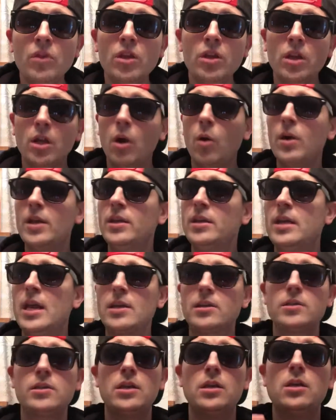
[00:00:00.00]
and
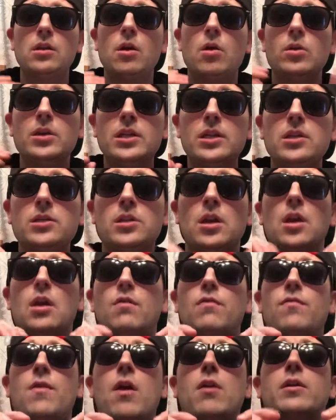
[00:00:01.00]
next thing he's
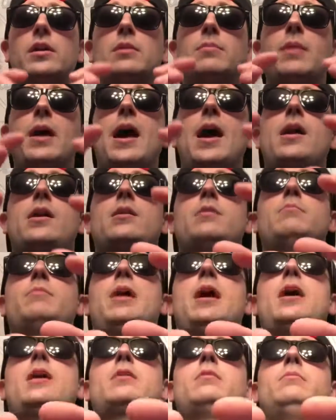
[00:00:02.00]
falling back and
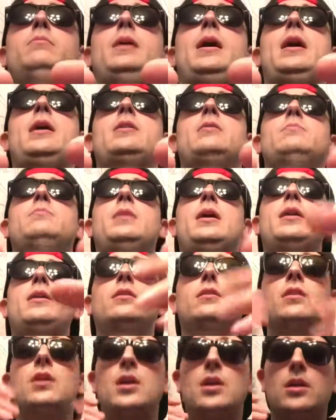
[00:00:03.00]
back and back and back,
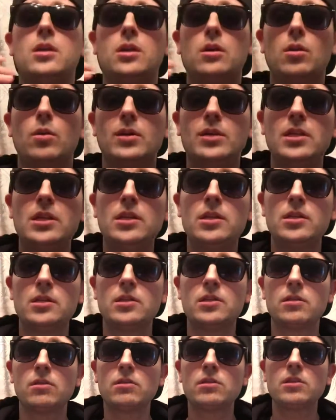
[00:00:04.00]
and and he can
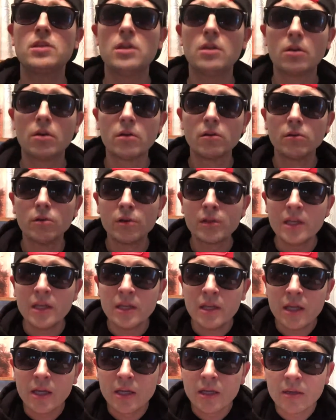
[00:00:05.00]
still see her
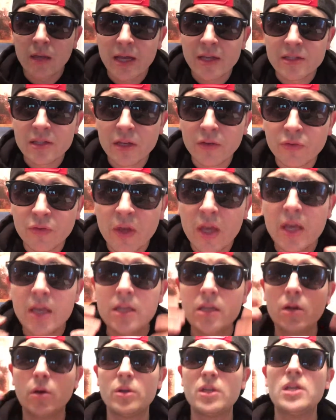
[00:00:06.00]
looking in as if
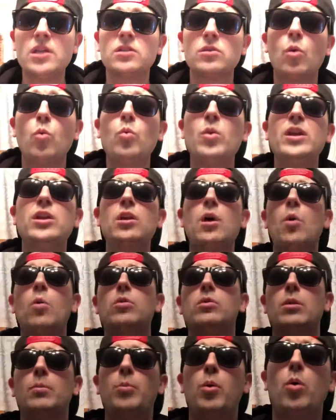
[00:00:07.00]
he's a window
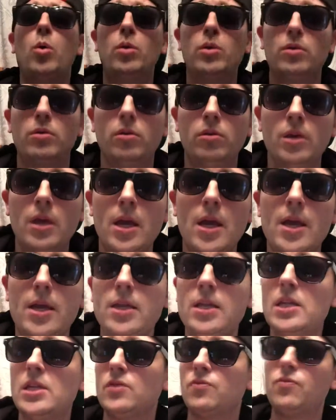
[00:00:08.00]
or a portal.
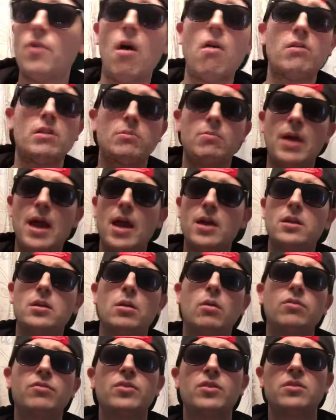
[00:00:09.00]
He's falling back
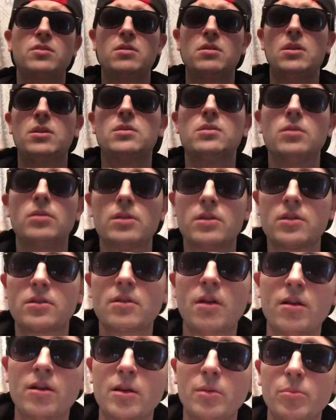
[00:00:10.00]
further into the
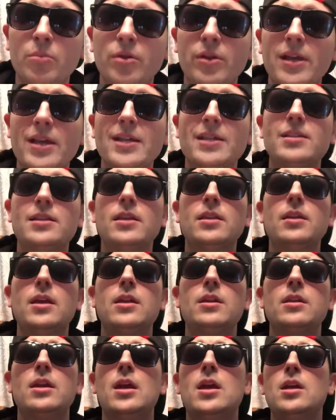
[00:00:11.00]
sunken place, and
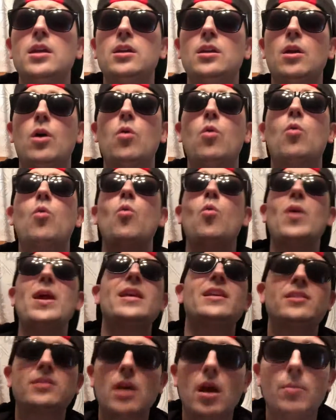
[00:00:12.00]
then
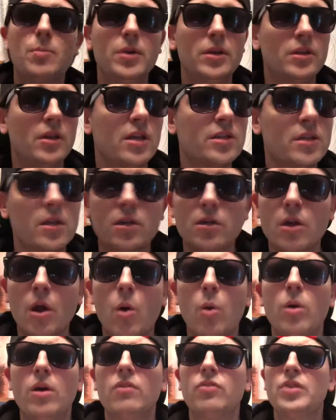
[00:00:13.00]
wakes up and doesn't
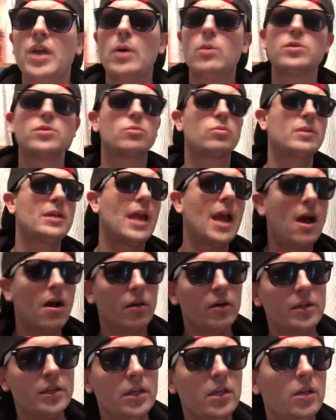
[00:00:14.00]
know if that was
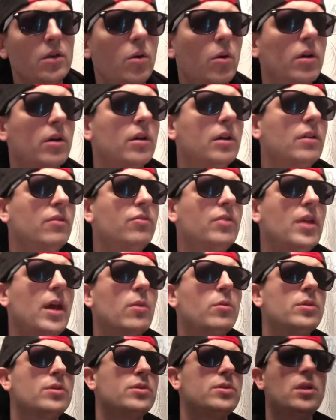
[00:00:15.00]
reality or if that
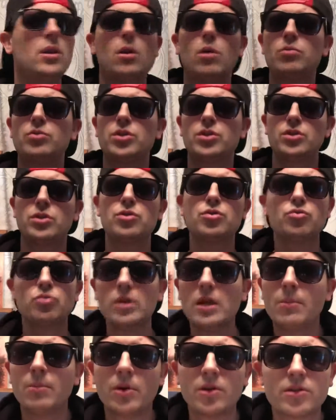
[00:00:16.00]
was just a
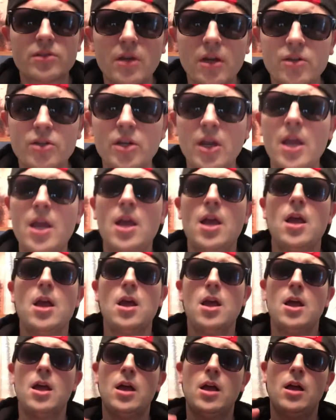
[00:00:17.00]
dream or such.
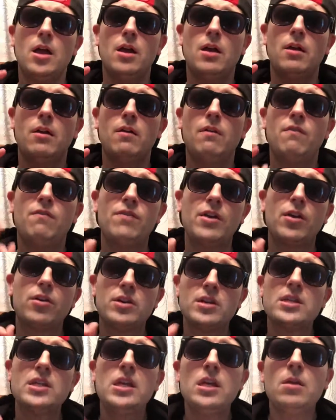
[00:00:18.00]

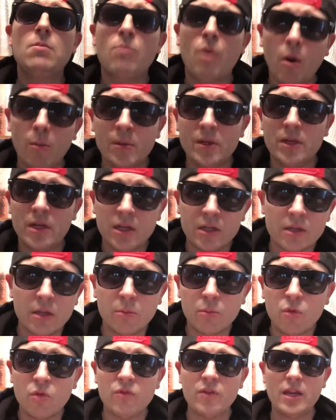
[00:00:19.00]
Very key moment into the
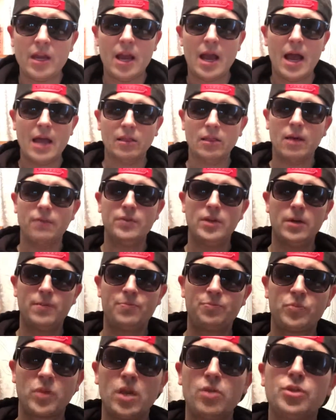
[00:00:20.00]
movie. I loved it.
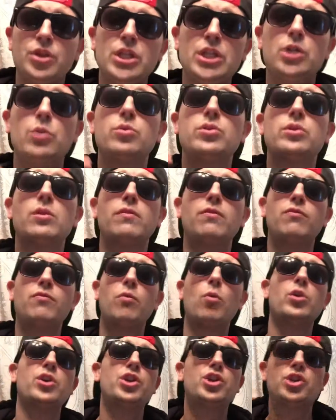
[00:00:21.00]
The use of
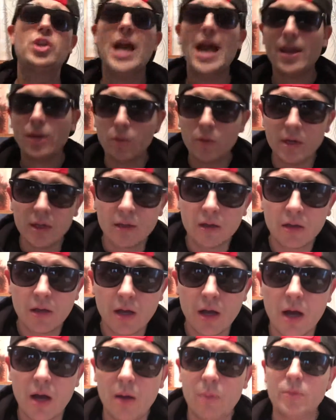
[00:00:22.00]
foreshadowing
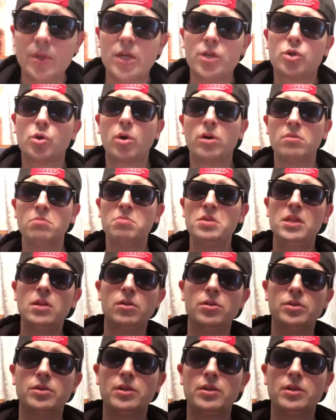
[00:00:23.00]
that Jordan Peele